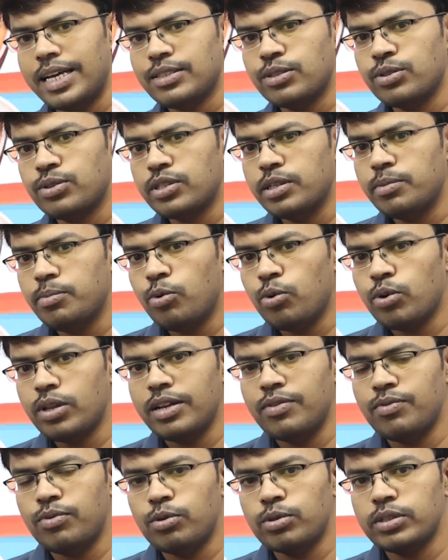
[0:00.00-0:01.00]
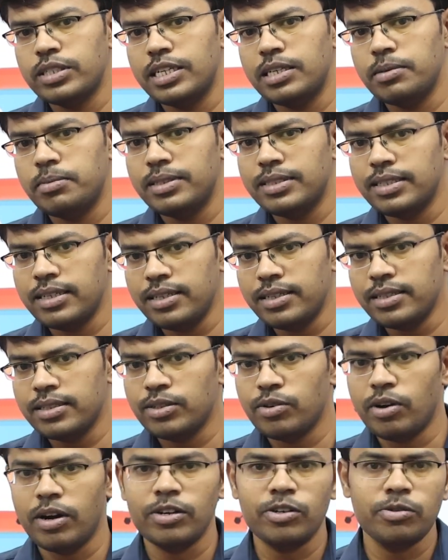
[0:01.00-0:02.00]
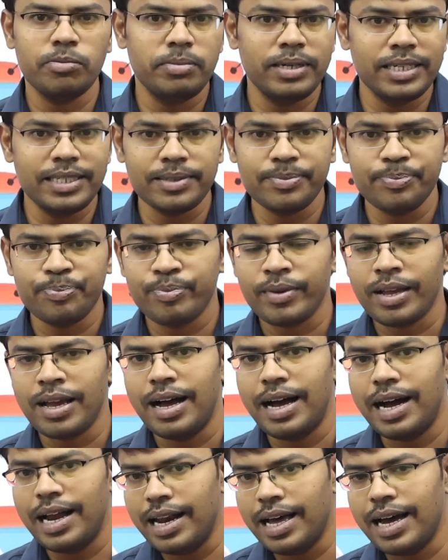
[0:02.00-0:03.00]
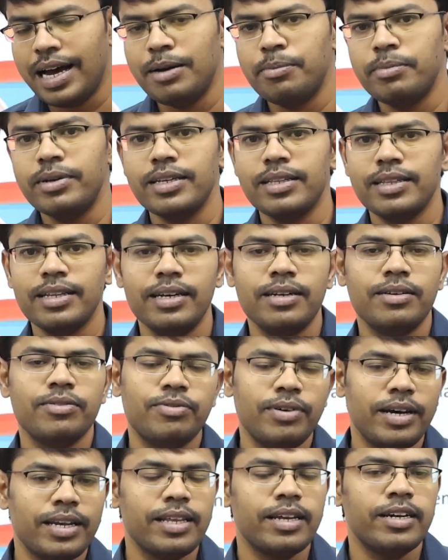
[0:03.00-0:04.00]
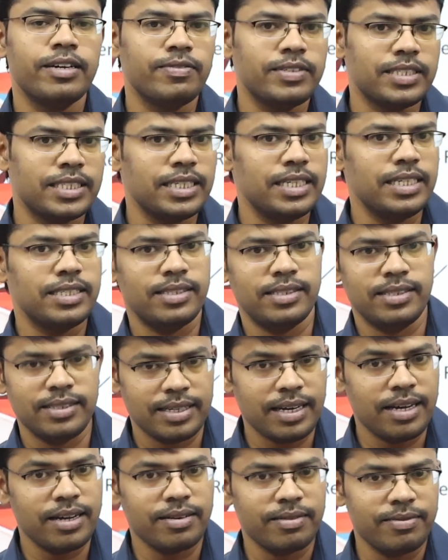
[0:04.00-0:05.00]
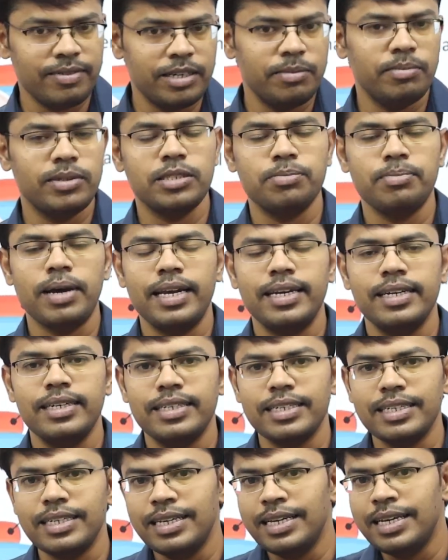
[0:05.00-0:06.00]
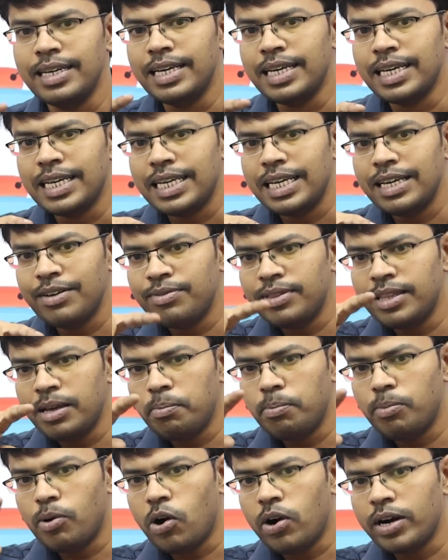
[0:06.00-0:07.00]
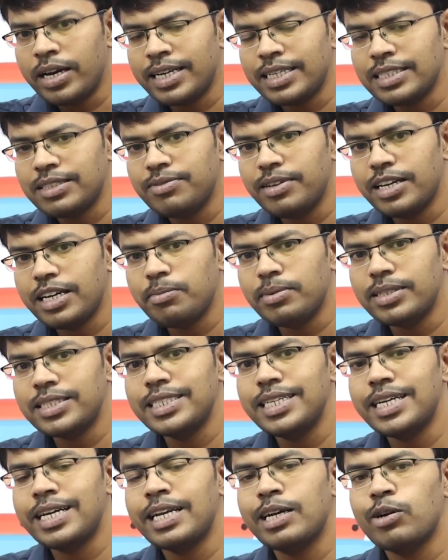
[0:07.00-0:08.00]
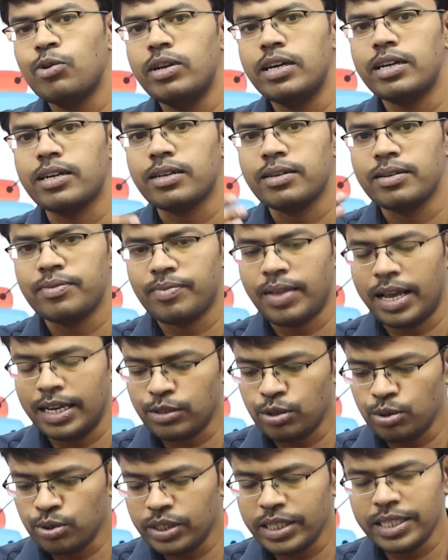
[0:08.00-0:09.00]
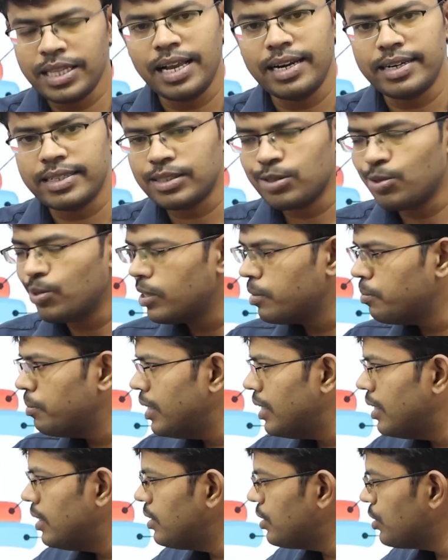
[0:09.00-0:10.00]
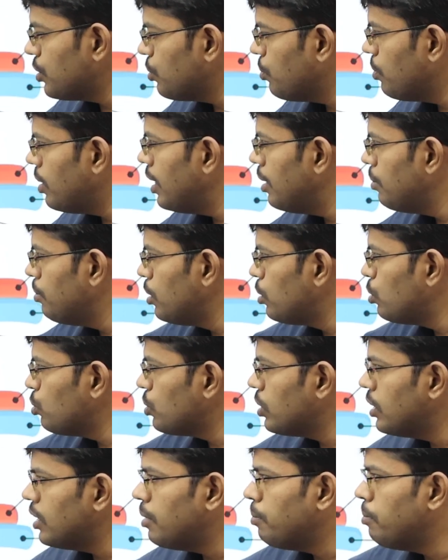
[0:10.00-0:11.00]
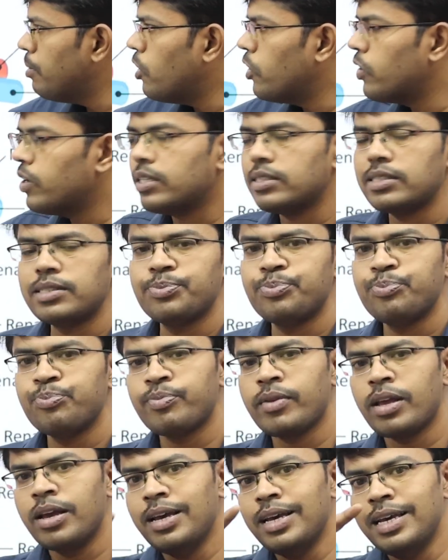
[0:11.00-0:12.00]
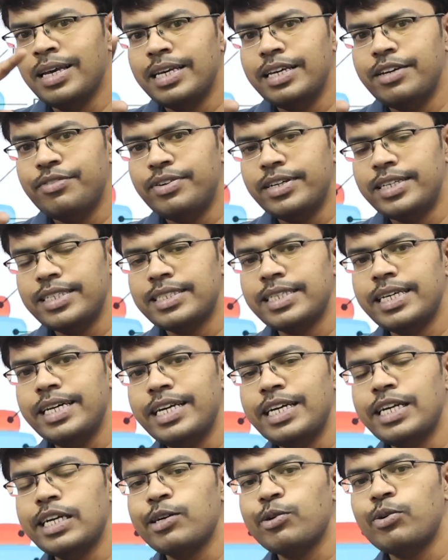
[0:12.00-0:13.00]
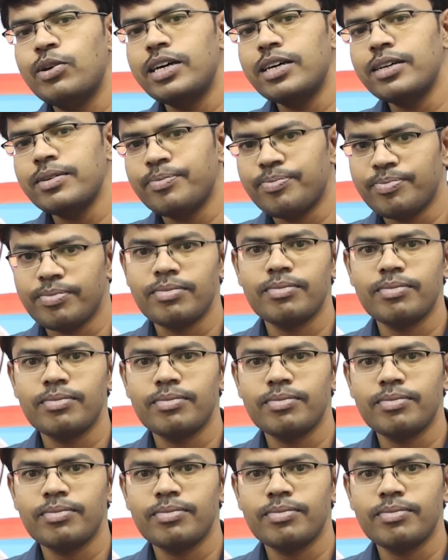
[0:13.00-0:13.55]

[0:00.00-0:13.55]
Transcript: as you see more than 4 centimeter, you have to be alarmed that further investigations are very much mandatory. If the border is very much irregular, as you see the ultrasound image, you will able to see the borders. If it is irregular,